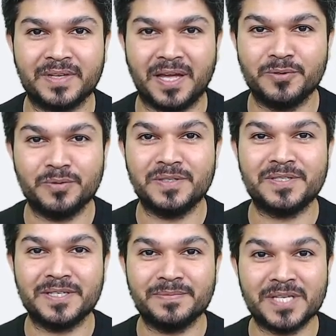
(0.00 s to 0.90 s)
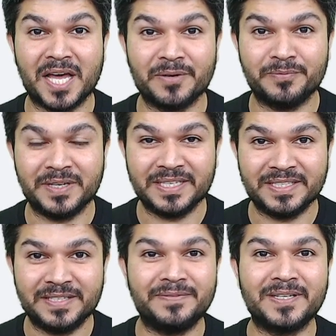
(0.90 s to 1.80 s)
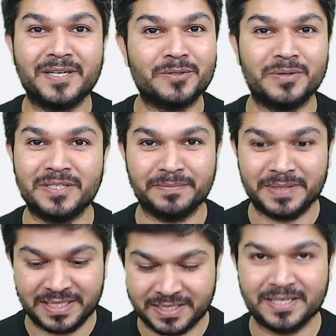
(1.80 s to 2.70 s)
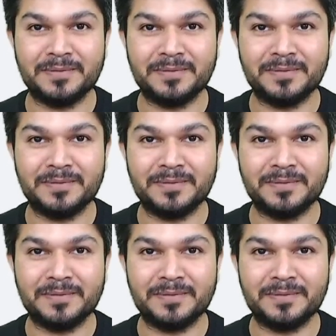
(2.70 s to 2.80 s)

I know these terms are very difficult to interpret,